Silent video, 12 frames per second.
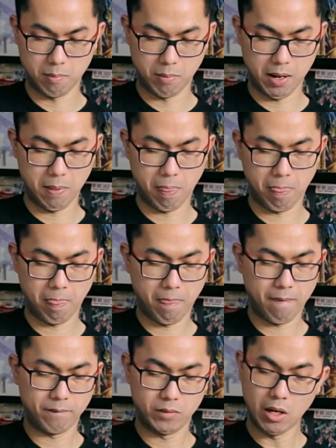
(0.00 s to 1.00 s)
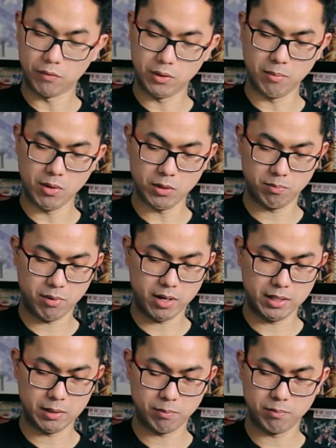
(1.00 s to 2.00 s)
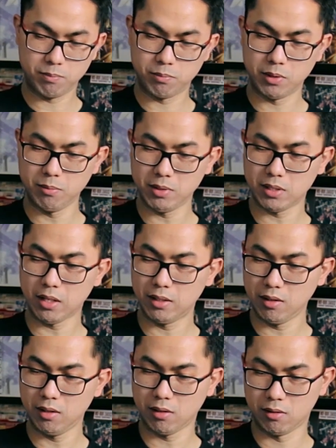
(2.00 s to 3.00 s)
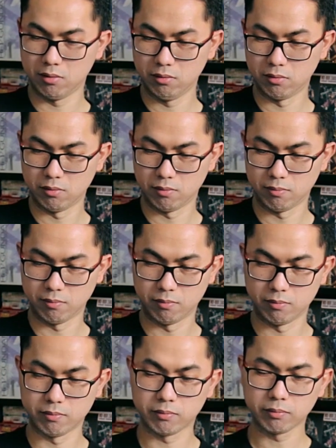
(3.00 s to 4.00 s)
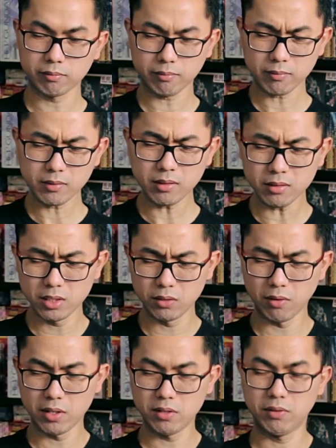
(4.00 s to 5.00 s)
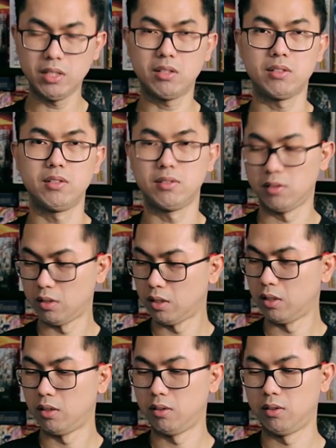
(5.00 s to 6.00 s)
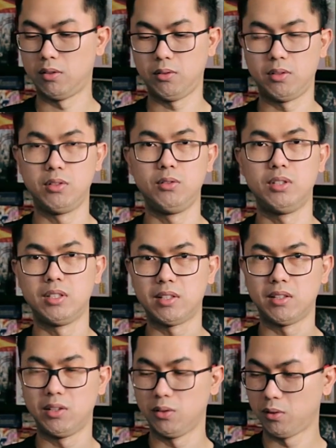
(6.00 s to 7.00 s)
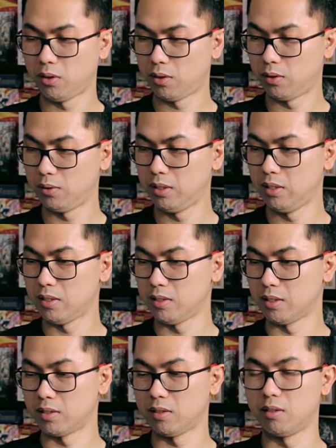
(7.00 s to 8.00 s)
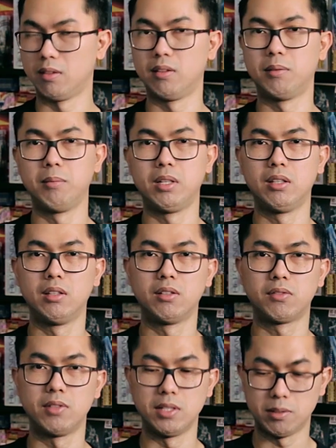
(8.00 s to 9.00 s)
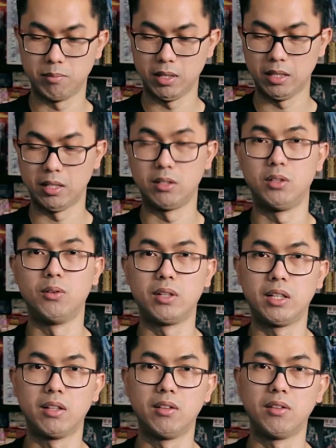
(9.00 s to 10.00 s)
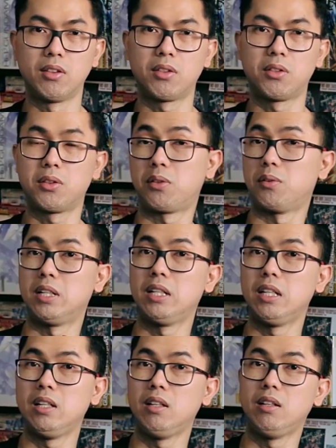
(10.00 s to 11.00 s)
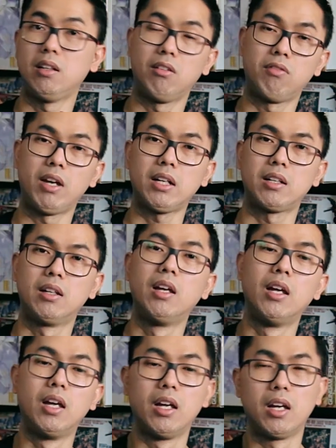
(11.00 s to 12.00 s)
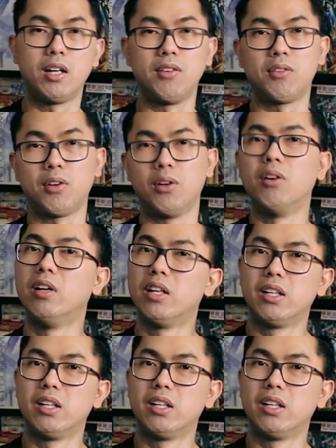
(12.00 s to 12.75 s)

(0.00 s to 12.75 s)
But yeah, for the most part it's pretty much identical as far as features to the new Nintendo 3DS XL, the main difference being that you don't get the 3D effect. And so,